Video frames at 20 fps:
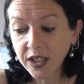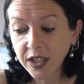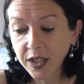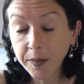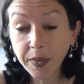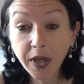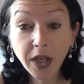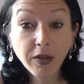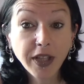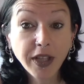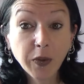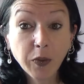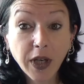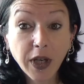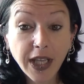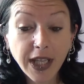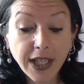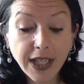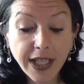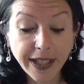But I'll knit what
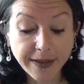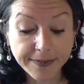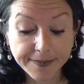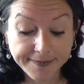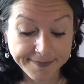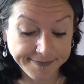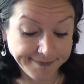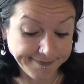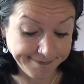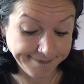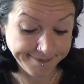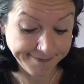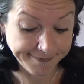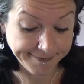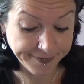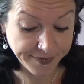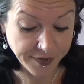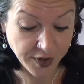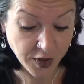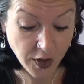I can knit.
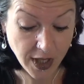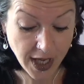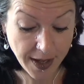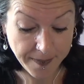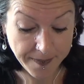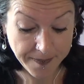So yeah.